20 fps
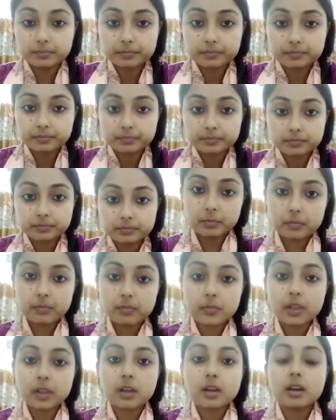Now we
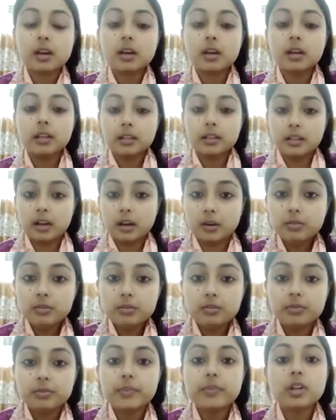will learn about
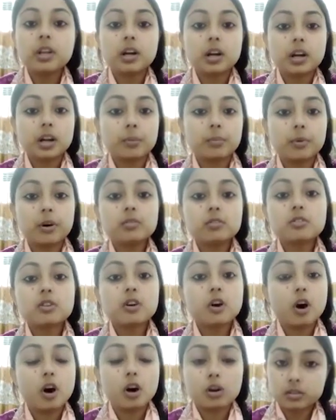oxymoron.
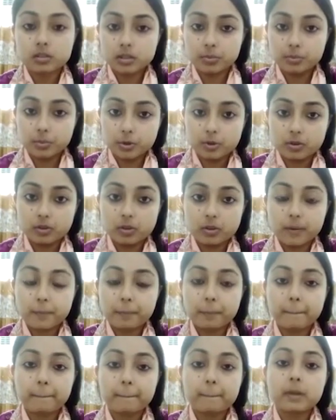
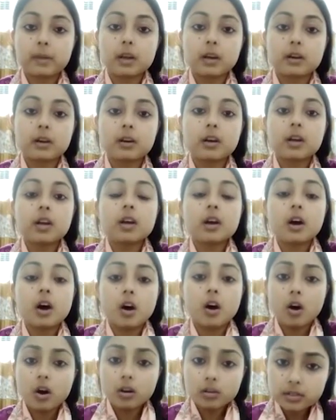Oxymoron is a
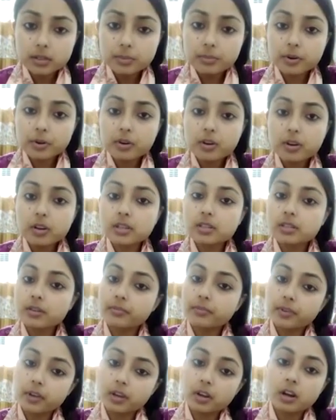figure of speech
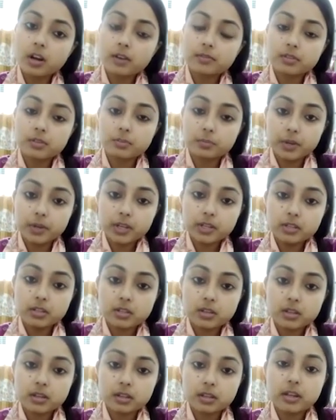that
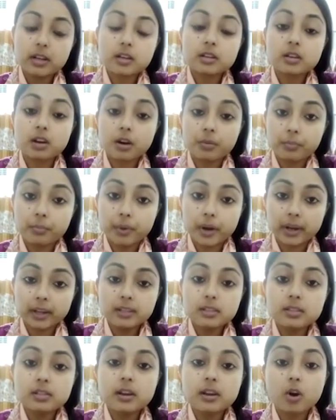combines
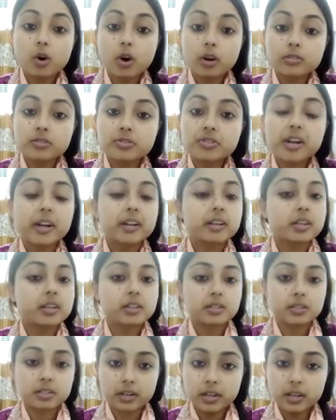contradictory terms.
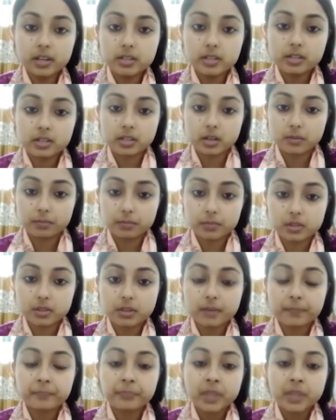I repeat,